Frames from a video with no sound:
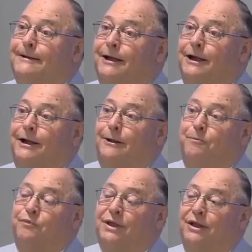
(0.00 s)

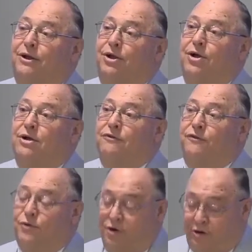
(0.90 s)

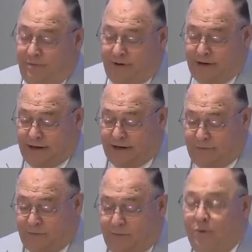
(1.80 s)
long-form
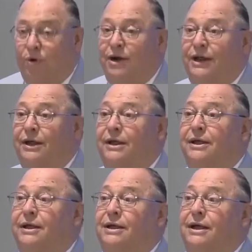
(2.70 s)
reporting,
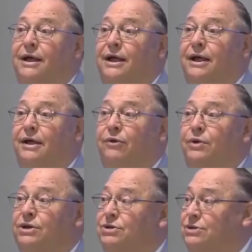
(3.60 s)

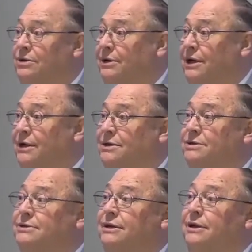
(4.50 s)
which
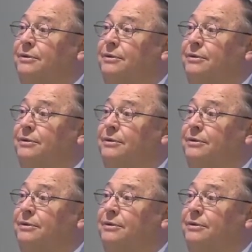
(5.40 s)
has